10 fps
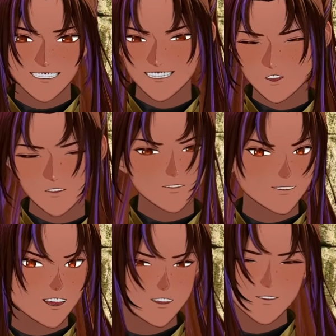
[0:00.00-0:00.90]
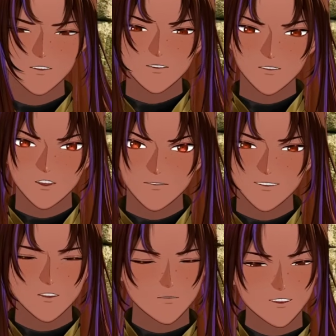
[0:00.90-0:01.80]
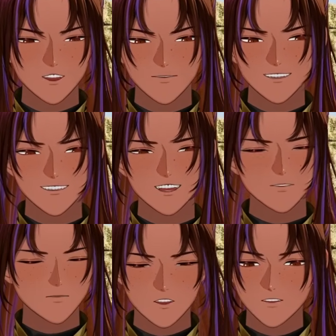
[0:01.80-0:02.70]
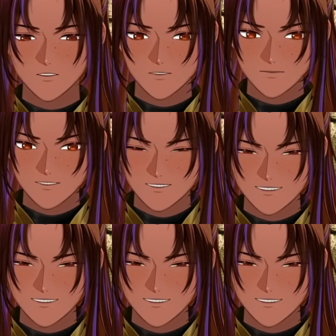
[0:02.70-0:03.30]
I guess you can cast it on yourself, but I recommend a martial buddy.